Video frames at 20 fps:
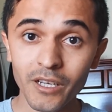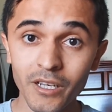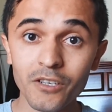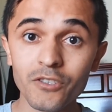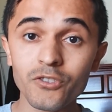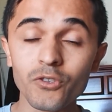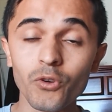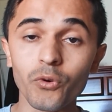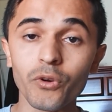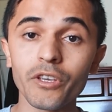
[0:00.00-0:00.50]

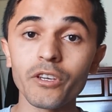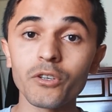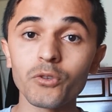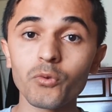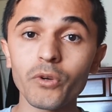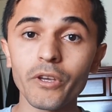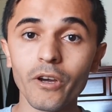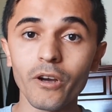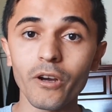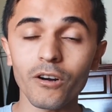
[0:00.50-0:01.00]
so here
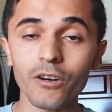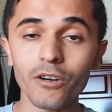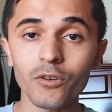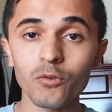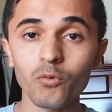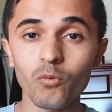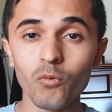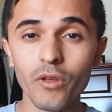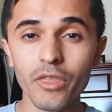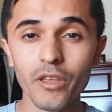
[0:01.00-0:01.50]
we are
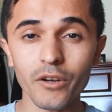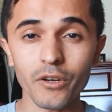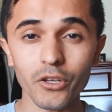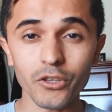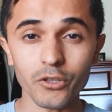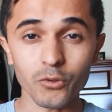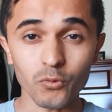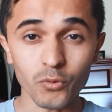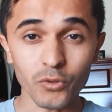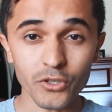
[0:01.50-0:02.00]
with
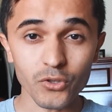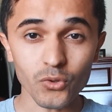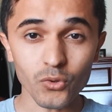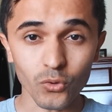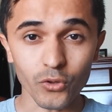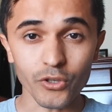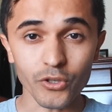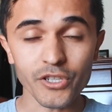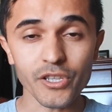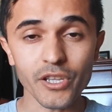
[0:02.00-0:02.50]
another
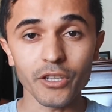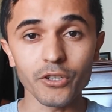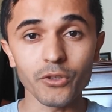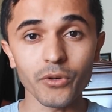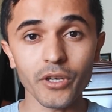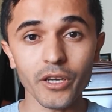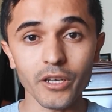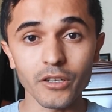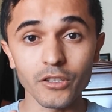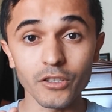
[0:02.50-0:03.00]
resource that you
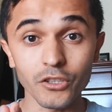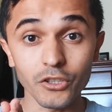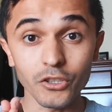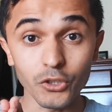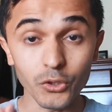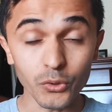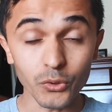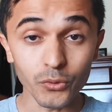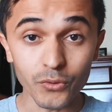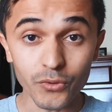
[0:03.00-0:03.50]
can
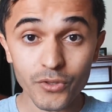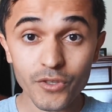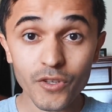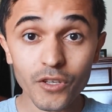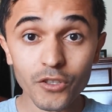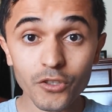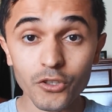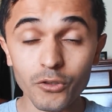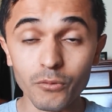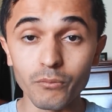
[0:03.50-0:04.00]
use
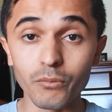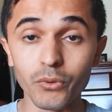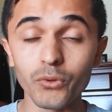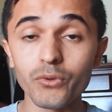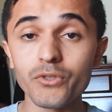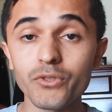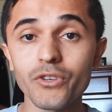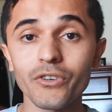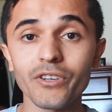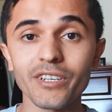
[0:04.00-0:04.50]
to
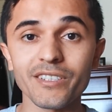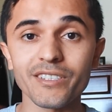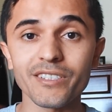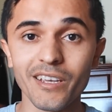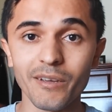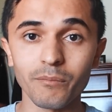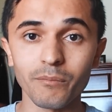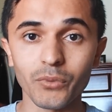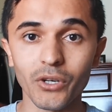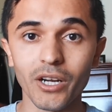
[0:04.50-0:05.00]
boost your
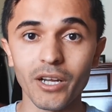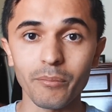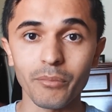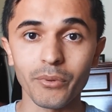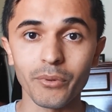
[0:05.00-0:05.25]
exam prep.